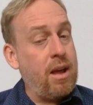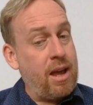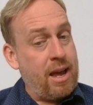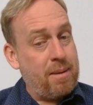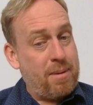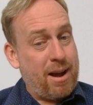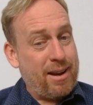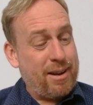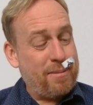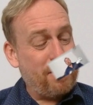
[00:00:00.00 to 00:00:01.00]
A
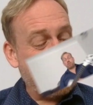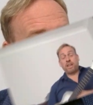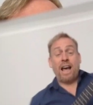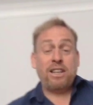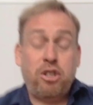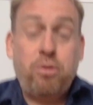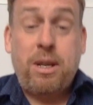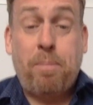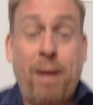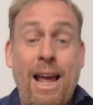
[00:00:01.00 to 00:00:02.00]
minor. So to get us used to
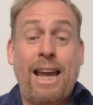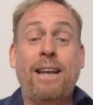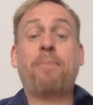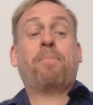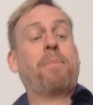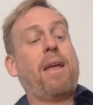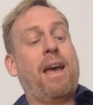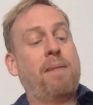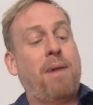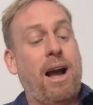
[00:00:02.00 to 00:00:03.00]
playing
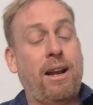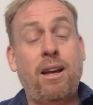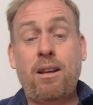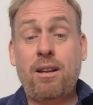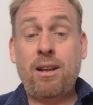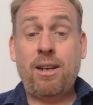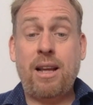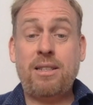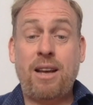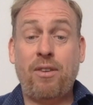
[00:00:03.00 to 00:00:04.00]
A minor,
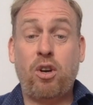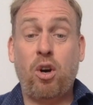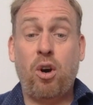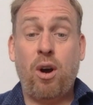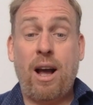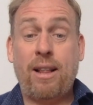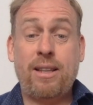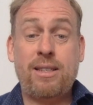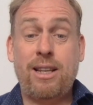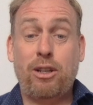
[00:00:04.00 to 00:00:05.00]
let's have a go at
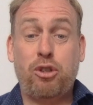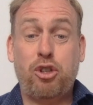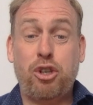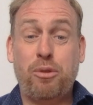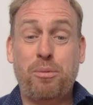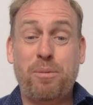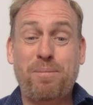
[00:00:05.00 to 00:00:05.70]
this little tune.